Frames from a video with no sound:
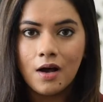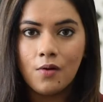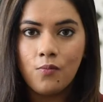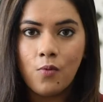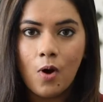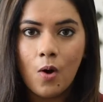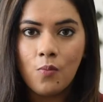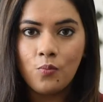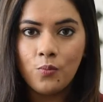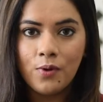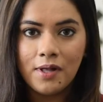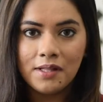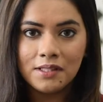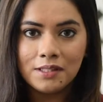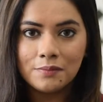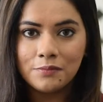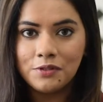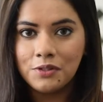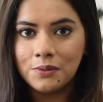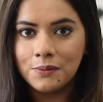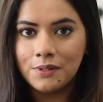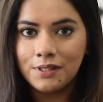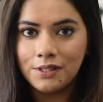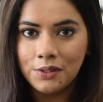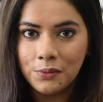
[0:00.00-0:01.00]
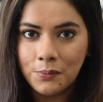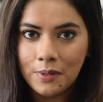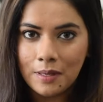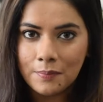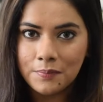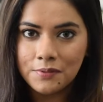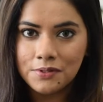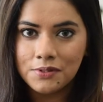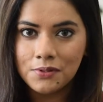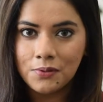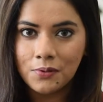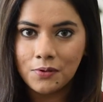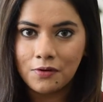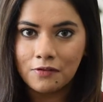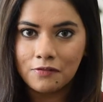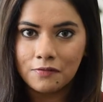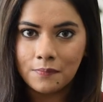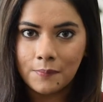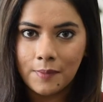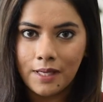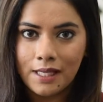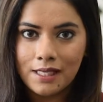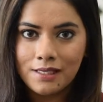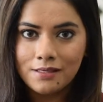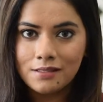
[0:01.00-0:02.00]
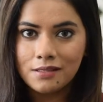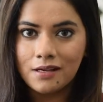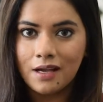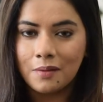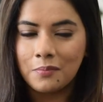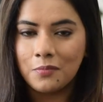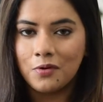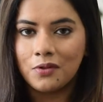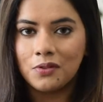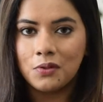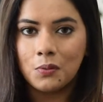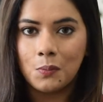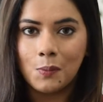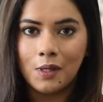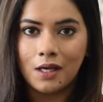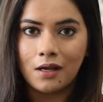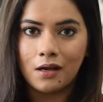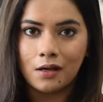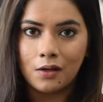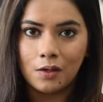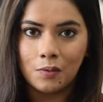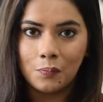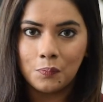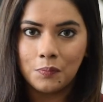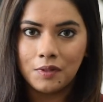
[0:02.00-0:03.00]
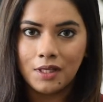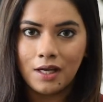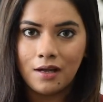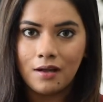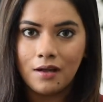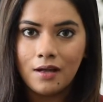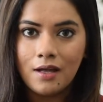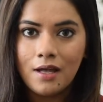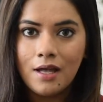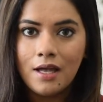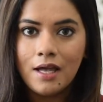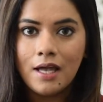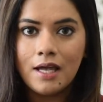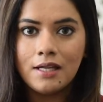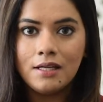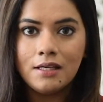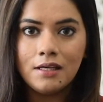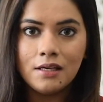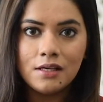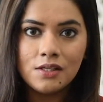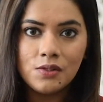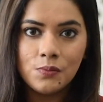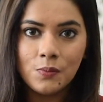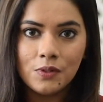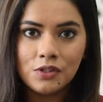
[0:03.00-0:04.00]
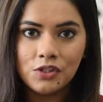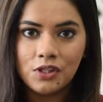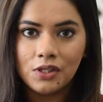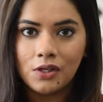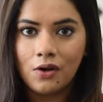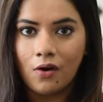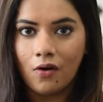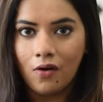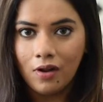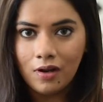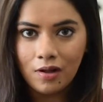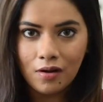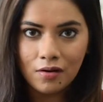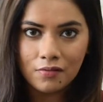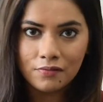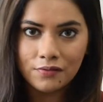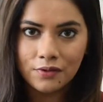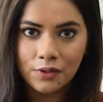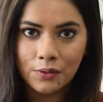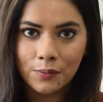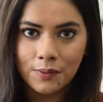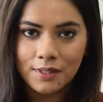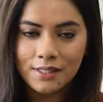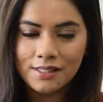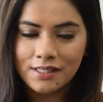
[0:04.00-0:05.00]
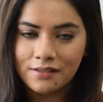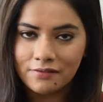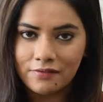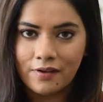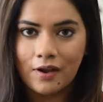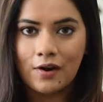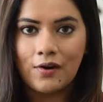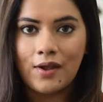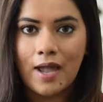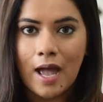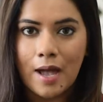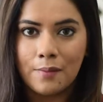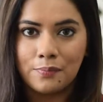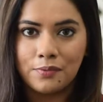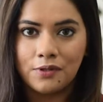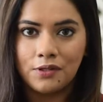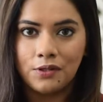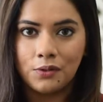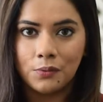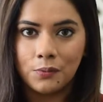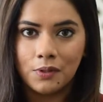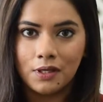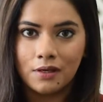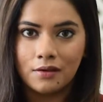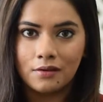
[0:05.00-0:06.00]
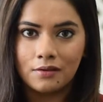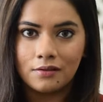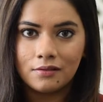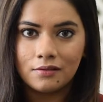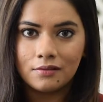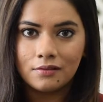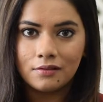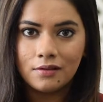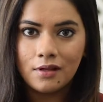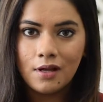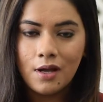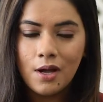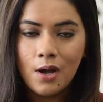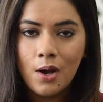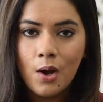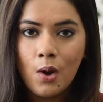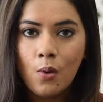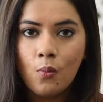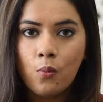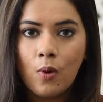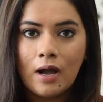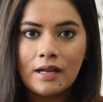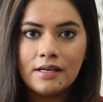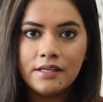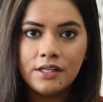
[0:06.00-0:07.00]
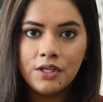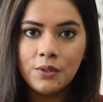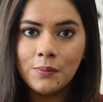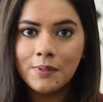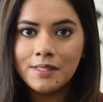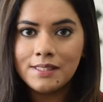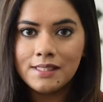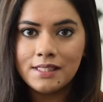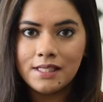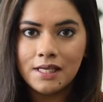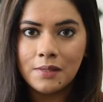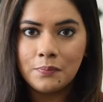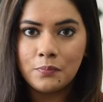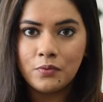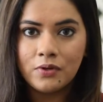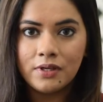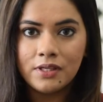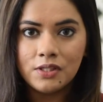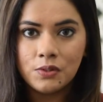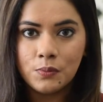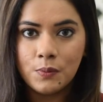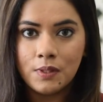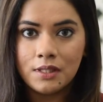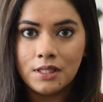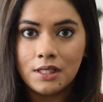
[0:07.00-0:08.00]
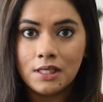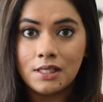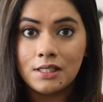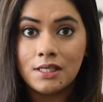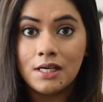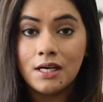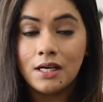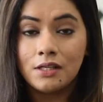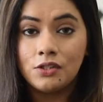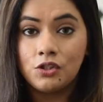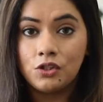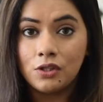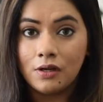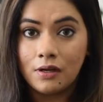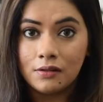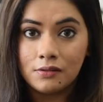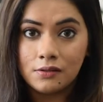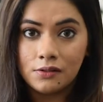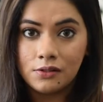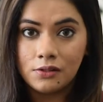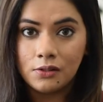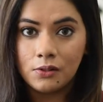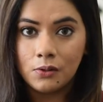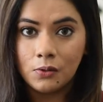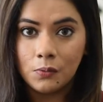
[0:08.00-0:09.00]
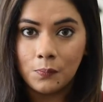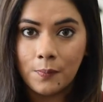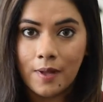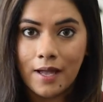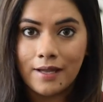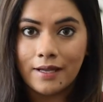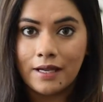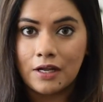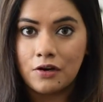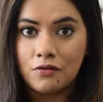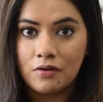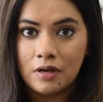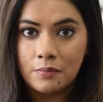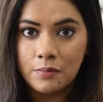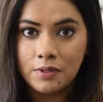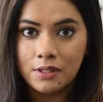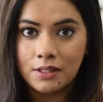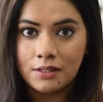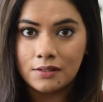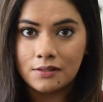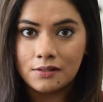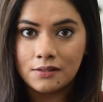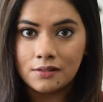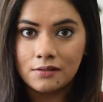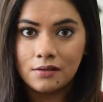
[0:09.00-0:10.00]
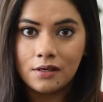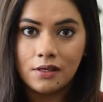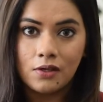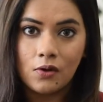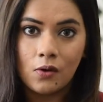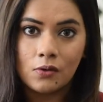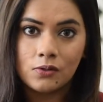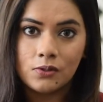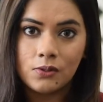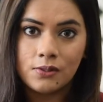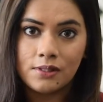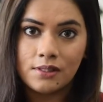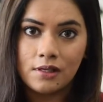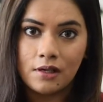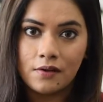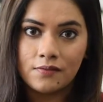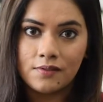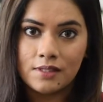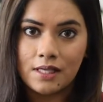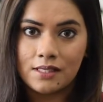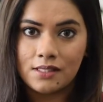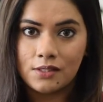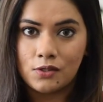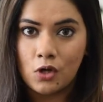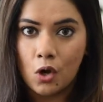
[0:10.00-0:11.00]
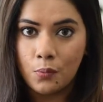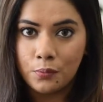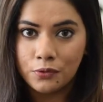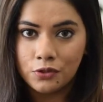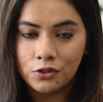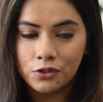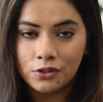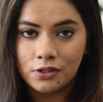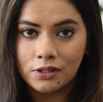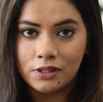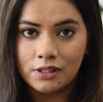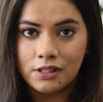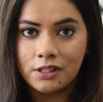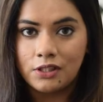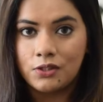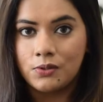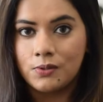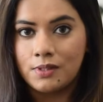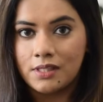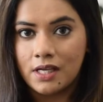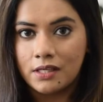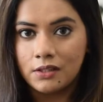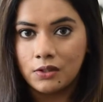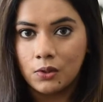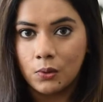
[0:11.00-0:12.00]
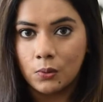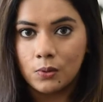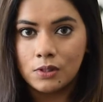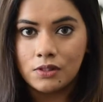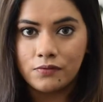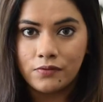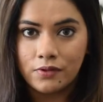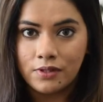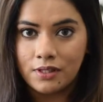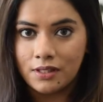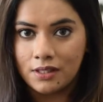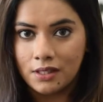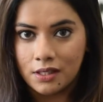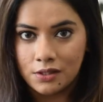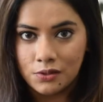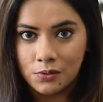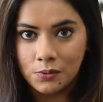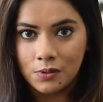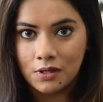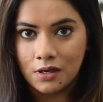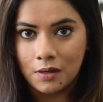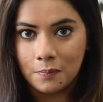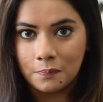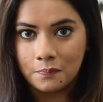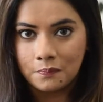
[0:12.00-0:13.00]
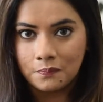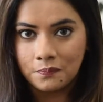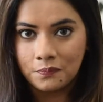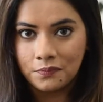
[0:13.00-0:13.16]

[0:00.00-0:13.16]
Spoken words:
A warm welcome to a new episode of Melt. I'm Ritvika Gupta, and here's wishing all our viewers a very happy new year. While New Year's Day brings with it a chance to look back and reminisce, it also serves as an opportunity to set goals for the year to come.